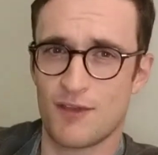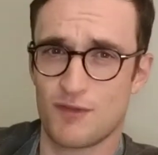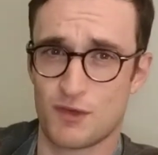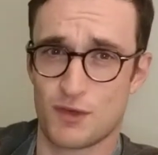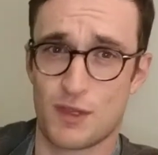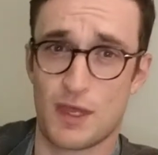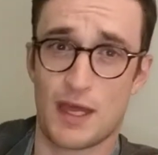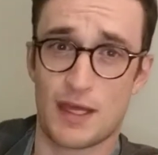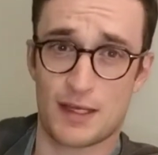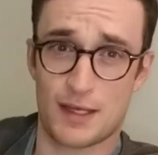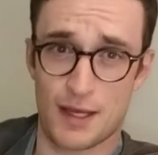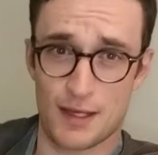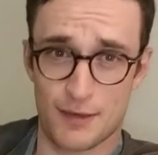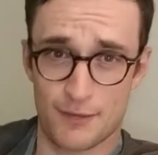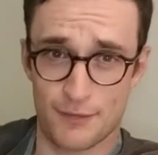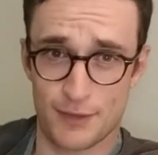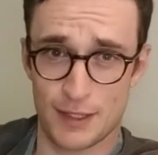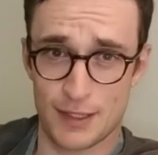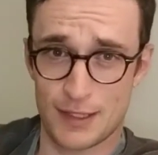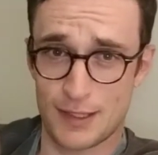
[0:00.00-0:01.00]
you're that kind
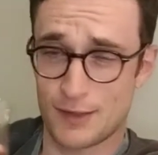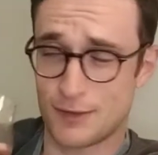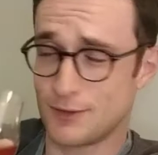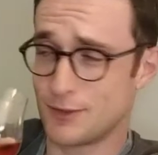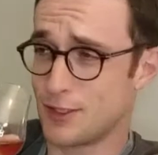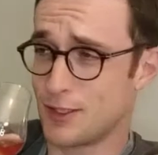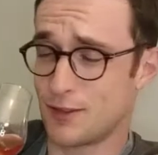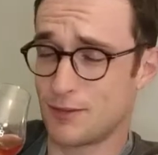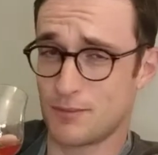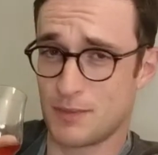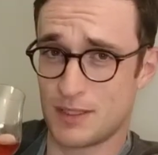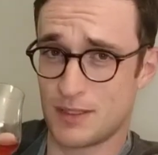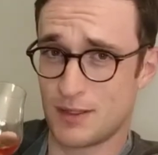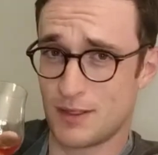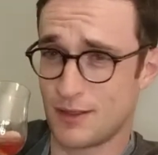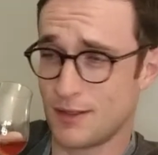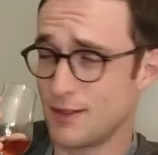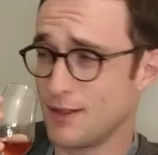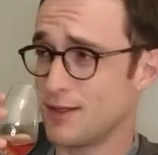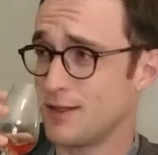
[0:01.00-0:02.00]
of lady and gentleman,
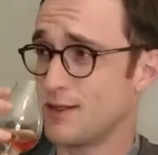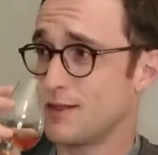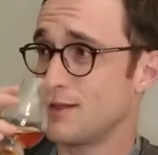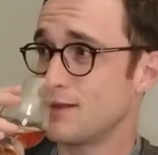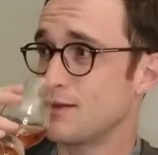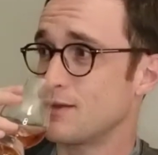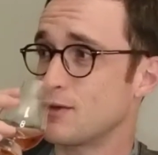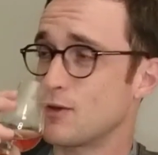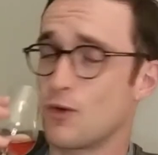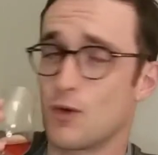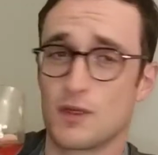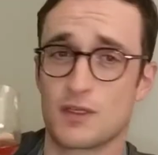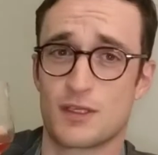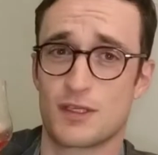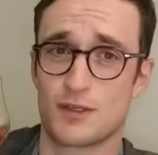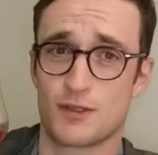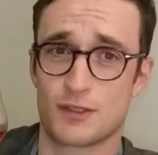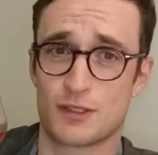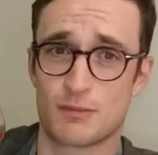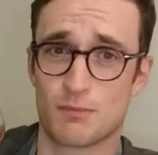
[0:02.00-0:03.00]
going to
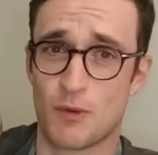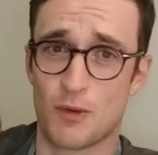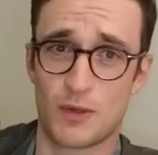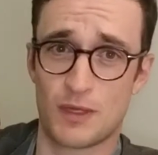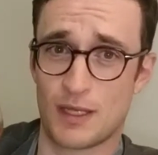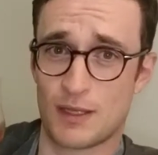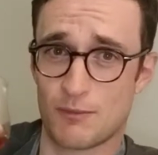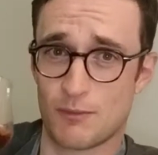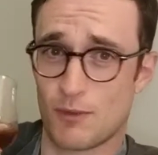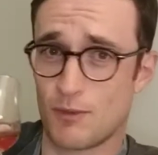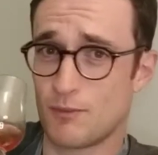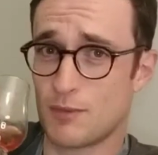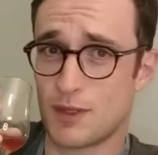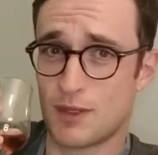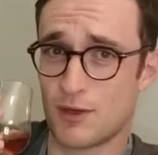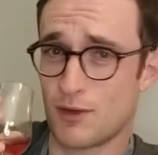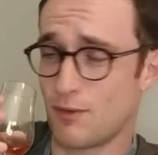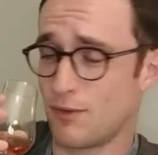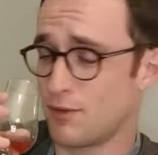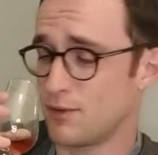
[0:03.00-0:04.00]
your smoking room
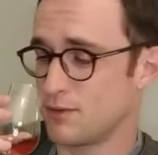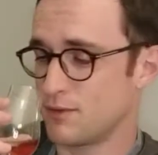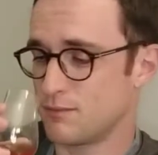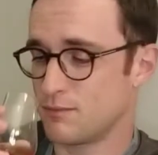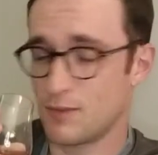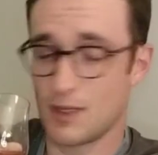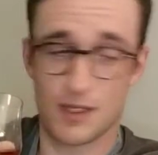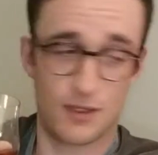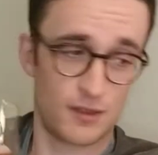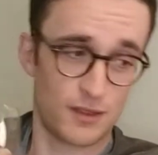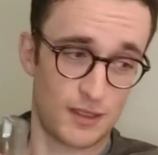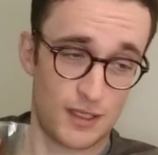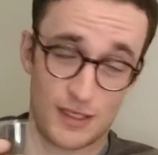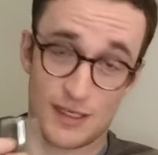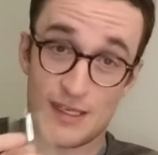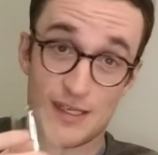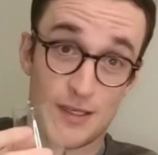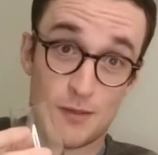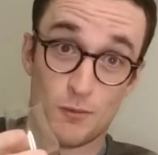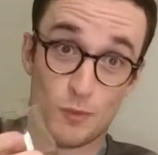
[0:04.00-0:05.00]
with your
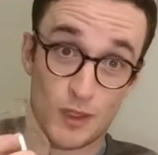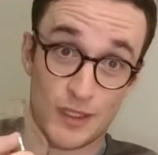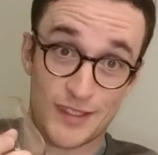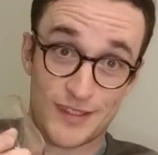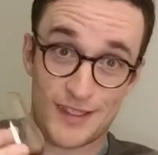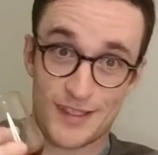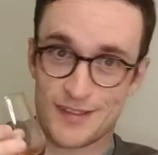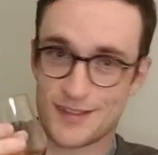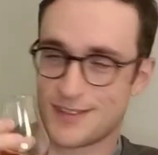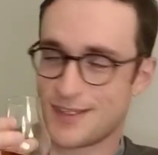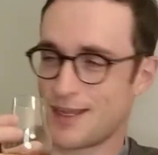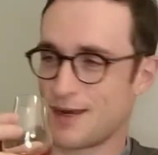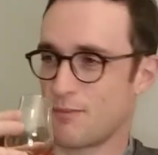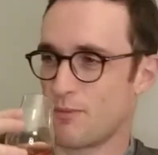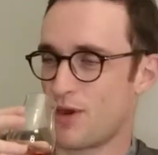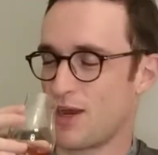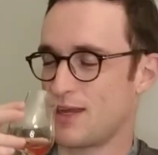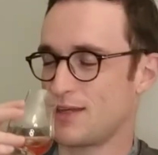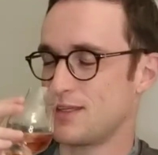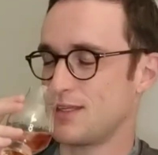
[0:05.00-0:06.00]
Canadian whiskey instead of
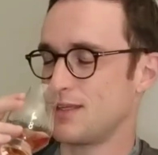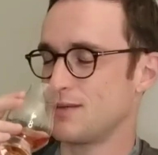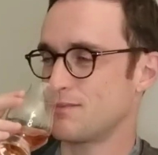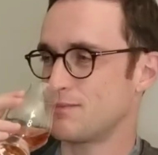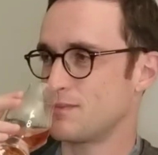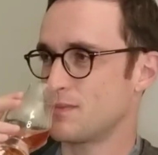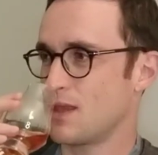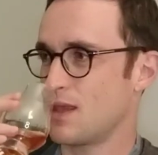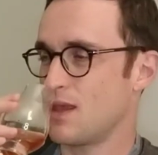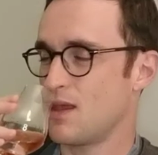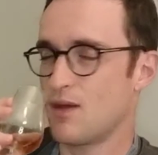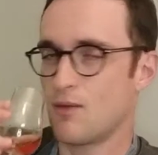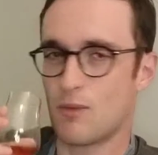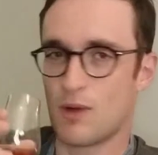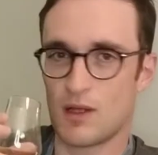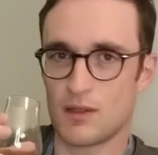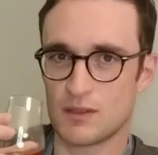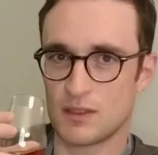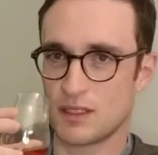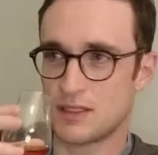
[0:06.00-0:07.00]
brandy.
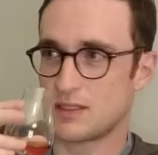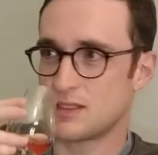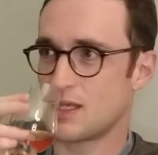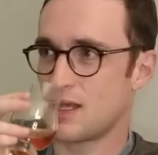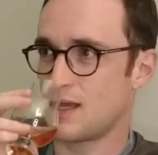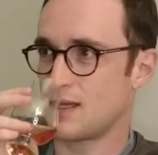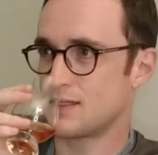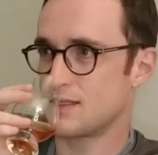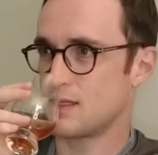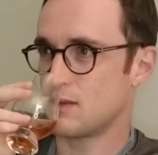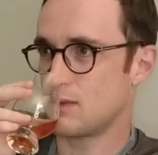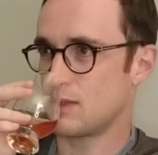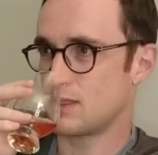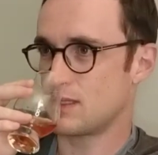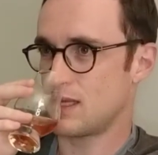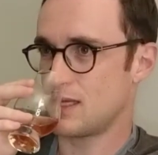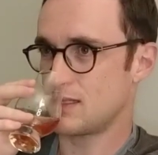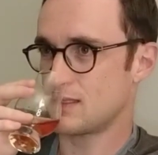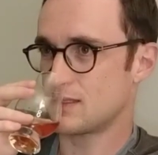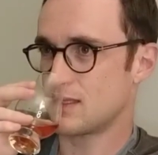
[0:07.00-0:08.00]
Well, let's see what it
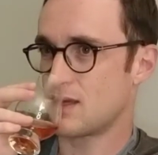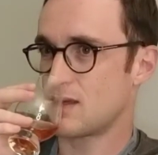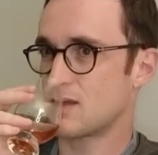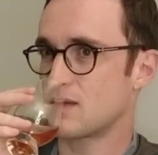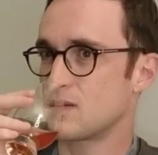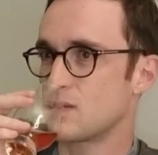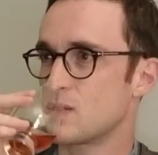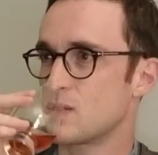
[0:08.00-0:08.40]
tastes like.